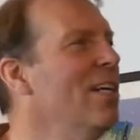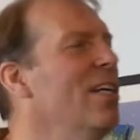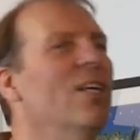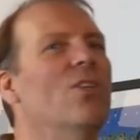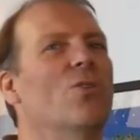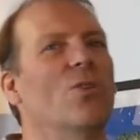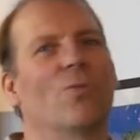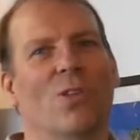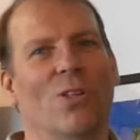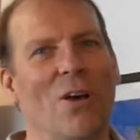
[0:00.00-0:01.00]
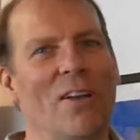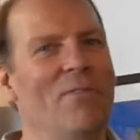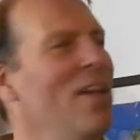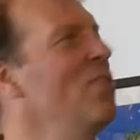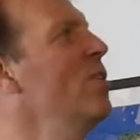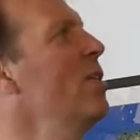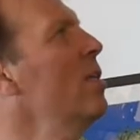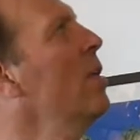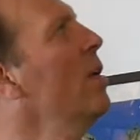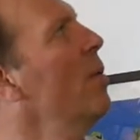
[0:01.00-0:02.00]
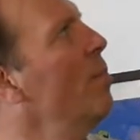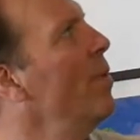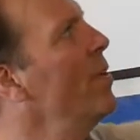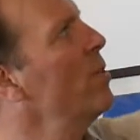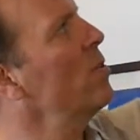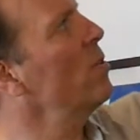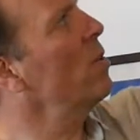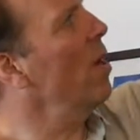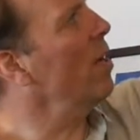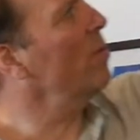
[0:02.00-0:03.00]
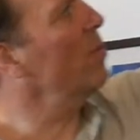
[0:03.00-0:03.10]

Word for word: Hmm. So there was a lot of entries, but this clock